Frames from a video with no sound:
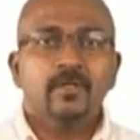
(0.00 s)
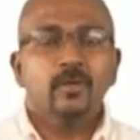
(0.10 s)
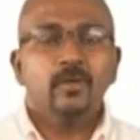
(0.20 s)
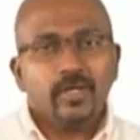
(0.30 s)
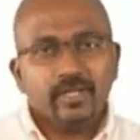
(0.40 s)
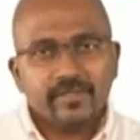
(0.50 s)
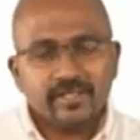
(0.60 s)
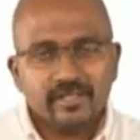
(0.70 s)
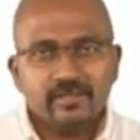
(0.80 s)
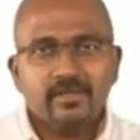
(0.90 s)
Local
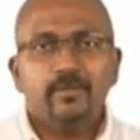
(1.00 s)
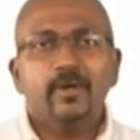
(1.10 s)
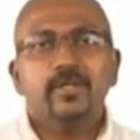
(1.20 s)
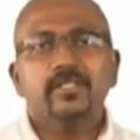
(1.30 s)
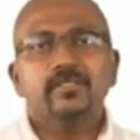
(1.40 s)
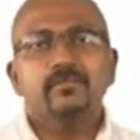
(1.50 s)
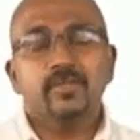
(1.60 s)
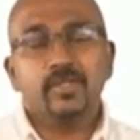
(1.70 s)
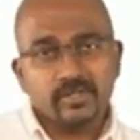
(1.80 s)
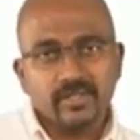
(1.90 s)
efficiencies were abolished
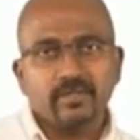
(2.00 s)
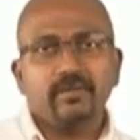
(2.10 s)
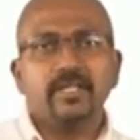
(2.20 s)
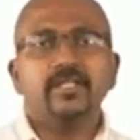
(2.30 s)
because they were